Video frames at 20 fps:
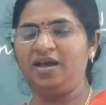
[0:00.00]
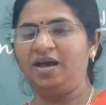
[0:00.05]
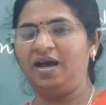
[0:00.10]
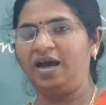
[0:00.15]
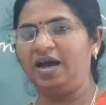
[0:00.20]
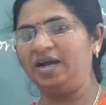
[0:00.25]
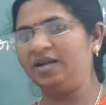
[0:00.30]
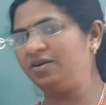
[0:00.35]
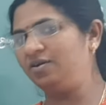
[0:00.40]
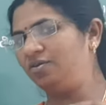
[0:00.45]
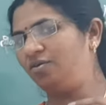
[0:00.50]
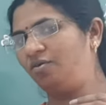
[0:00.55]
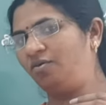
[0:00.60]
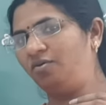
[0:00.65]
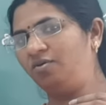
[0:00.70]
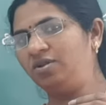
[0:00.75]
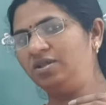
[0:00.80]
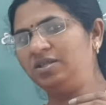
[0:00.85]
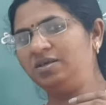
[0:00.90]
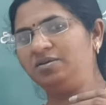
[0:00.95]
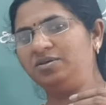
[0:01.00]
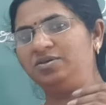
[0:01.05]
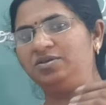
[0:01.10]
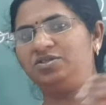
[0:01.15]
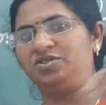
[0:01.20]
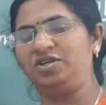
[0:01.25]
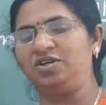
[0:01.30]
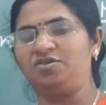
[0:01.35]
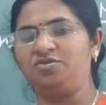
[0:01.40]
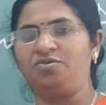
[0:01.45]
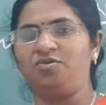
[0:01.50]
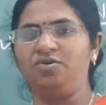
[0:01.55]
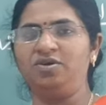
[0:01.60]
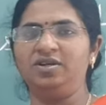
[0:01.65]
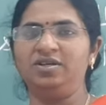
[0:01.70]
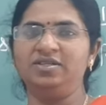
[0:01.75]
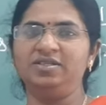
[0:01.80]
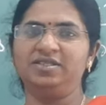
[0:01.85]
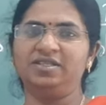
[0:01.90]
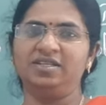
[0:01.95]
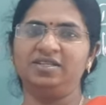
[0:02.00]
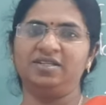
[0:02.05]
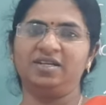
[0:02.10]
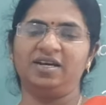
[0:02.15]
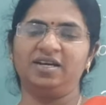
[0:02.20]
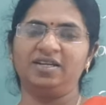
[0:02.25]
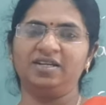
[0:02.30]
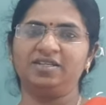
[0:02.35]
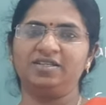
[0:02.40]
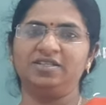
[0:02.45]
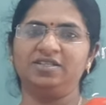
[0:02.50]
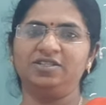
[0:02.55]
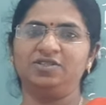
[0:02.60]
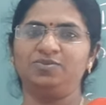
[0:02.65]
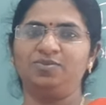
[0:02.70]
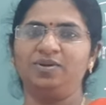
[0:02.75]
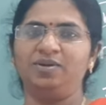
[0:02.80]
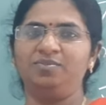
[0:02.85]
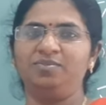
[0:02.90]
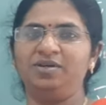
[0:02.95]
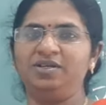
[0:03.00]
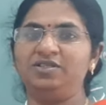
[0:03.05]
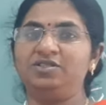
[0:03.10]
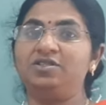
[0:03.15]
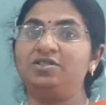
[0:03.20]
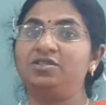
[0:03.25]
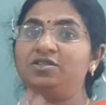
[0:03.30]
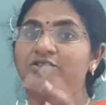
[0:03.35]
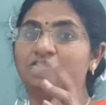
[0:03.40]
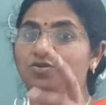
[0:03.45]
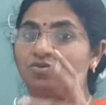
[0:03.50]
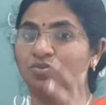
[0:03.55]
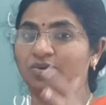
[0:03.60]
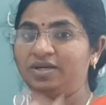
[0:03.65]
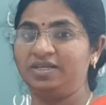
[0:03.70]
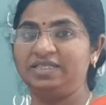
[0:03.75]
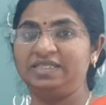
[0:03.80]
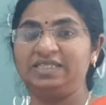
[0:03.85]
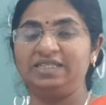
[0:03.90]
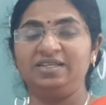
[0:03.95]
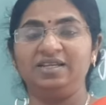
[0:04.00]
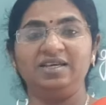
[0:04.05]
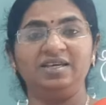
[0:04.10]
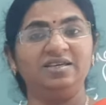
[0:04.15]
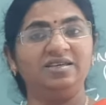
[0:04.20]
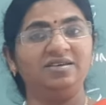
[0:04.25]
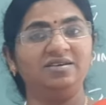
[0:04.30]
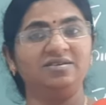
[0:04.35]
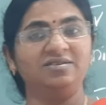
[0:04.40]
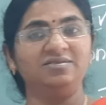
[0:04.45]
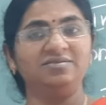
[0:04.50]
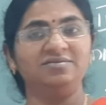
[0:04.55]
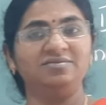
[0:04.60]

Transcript: And all the shareholders and directors will meet twice in a year.